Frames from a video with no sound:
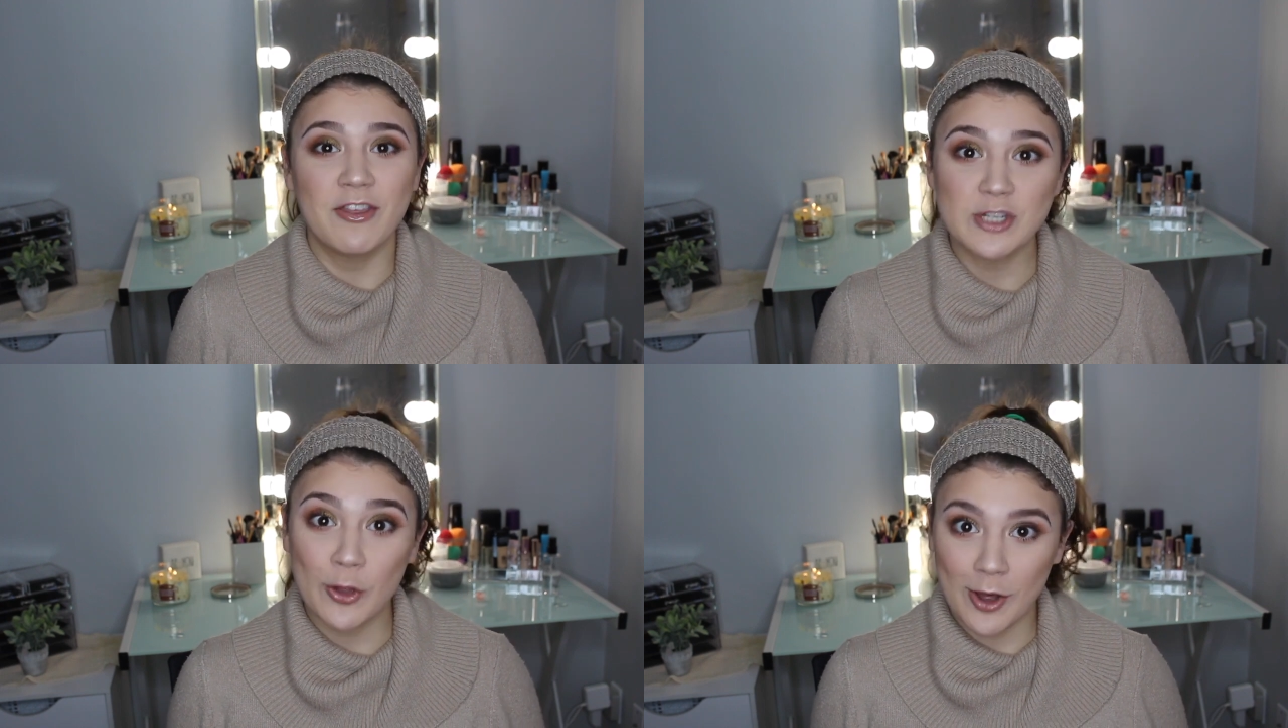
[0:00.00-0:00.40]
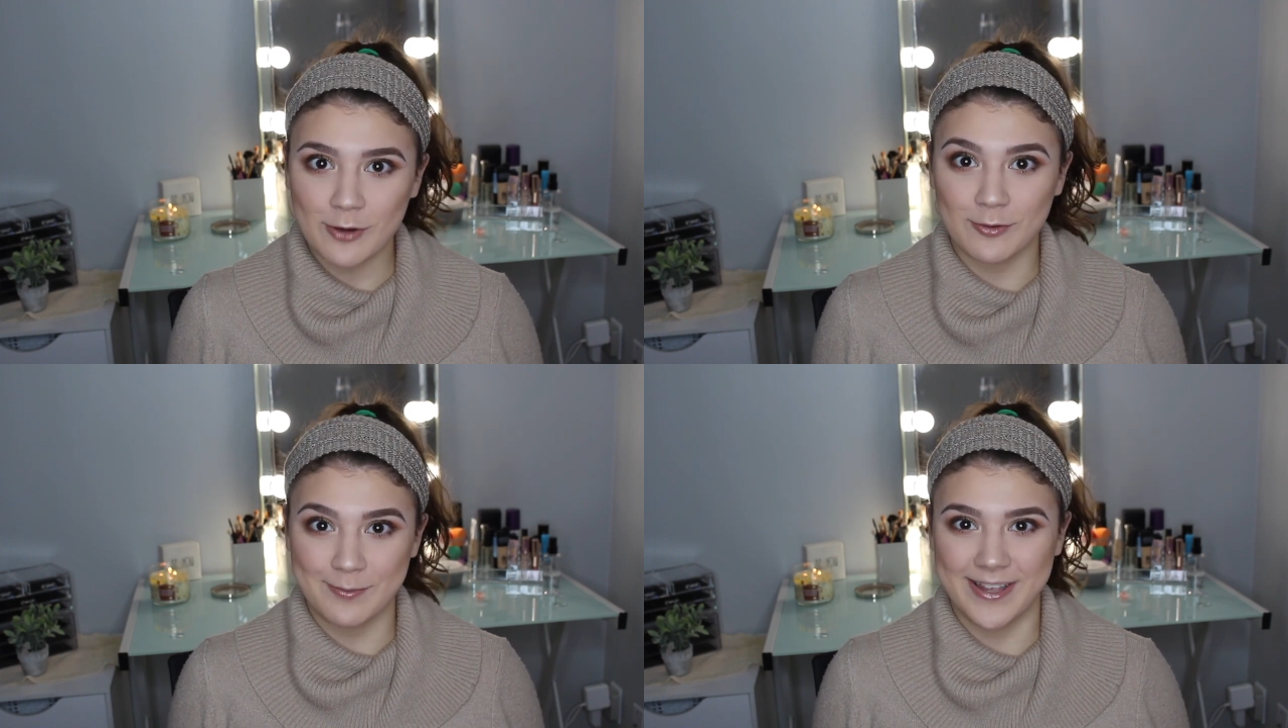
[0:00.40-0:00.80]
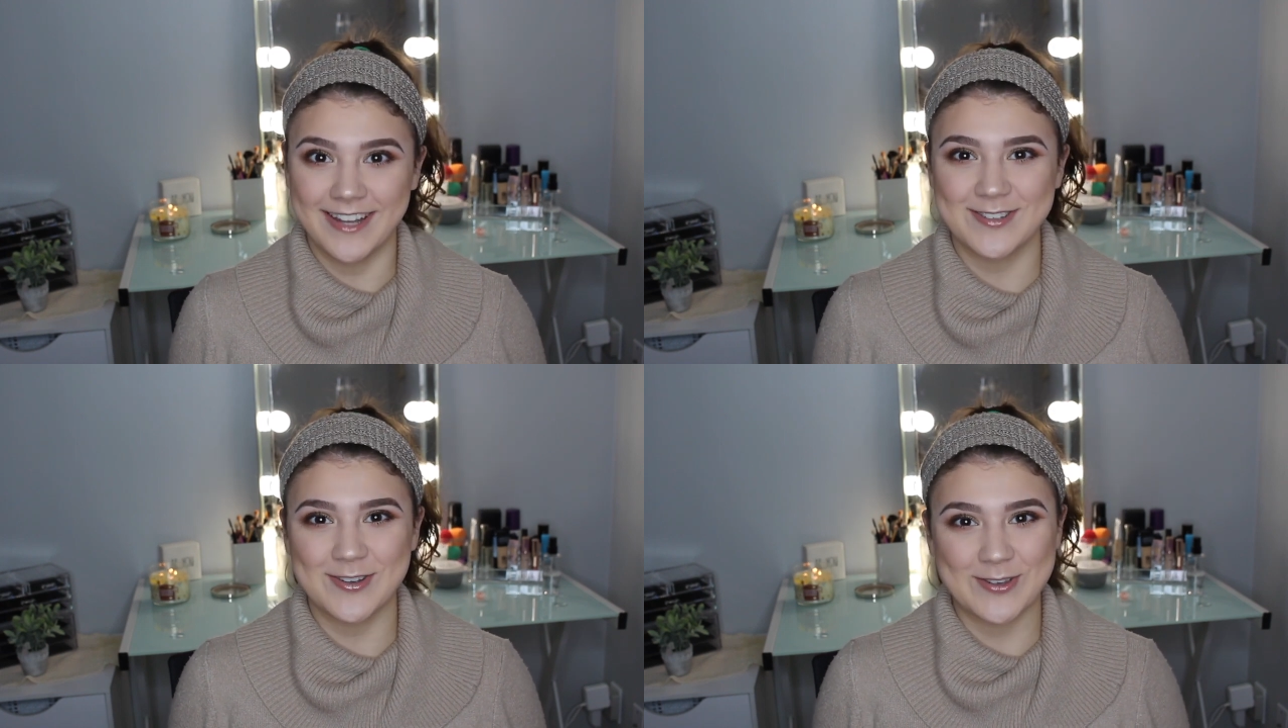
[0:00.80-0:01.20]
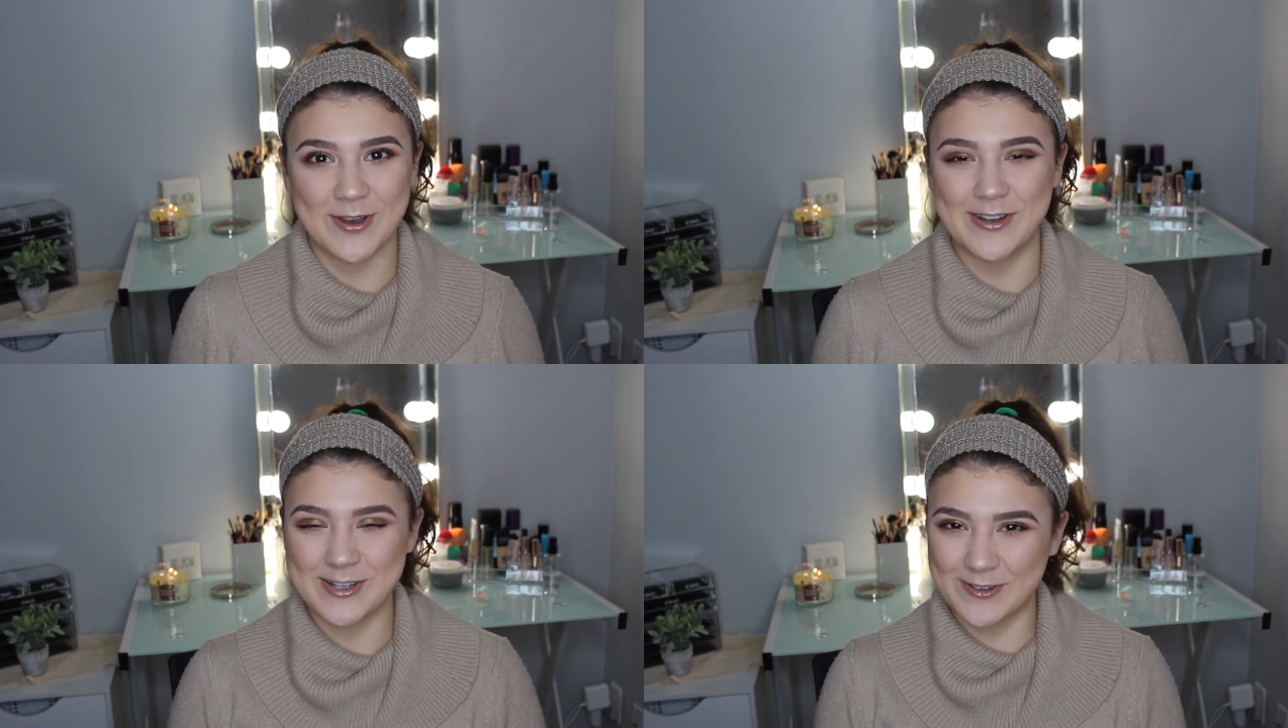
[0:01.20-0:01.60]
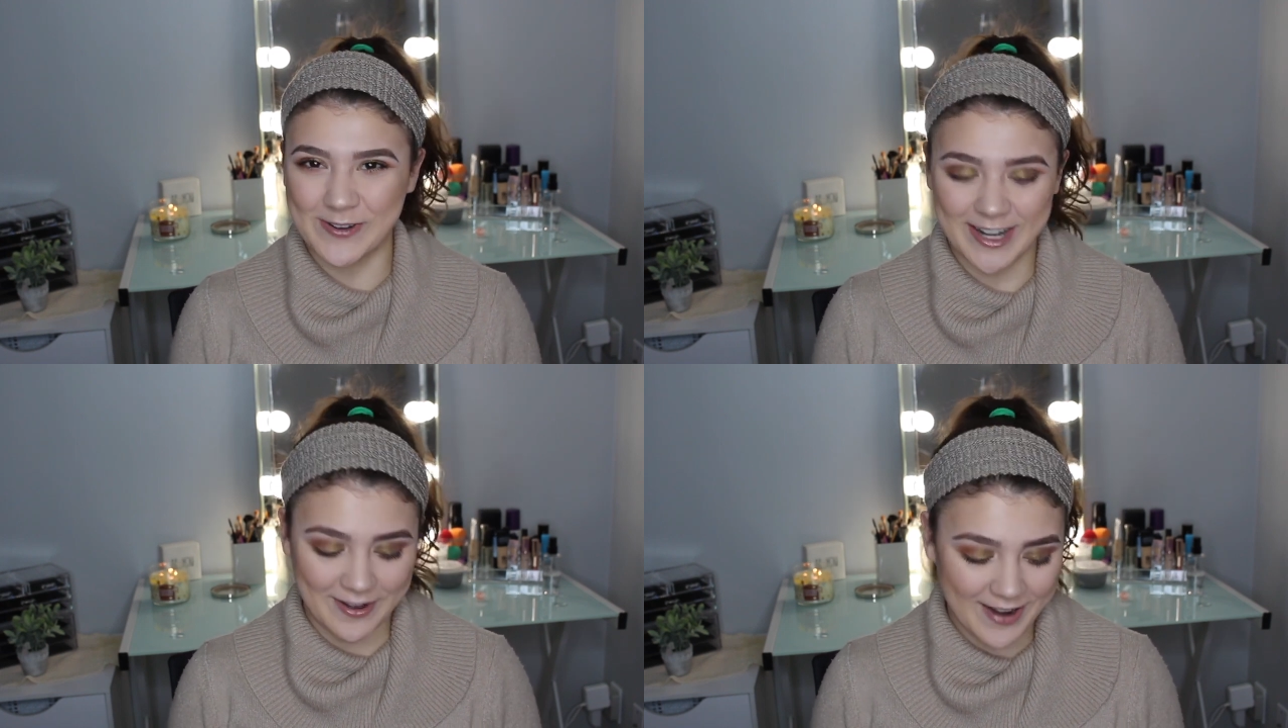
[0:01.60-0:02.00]
There's a lot of repeats, so just
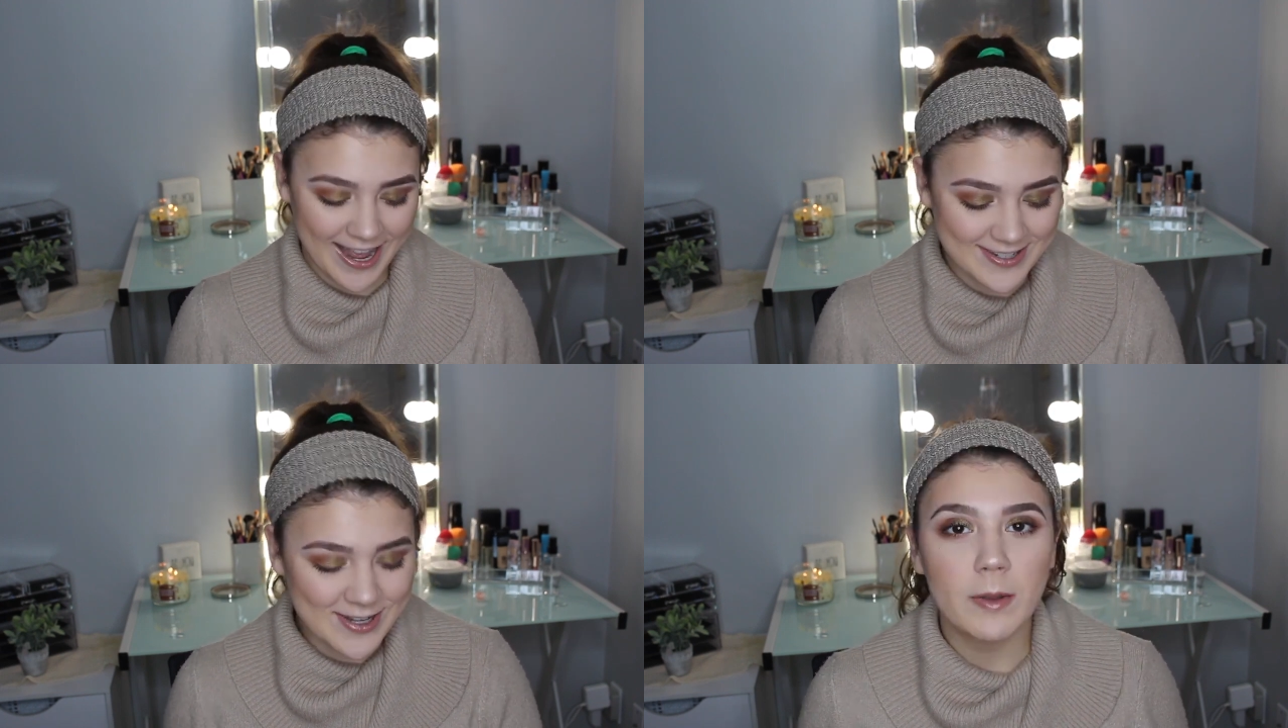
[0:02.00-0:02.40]
warning you guys.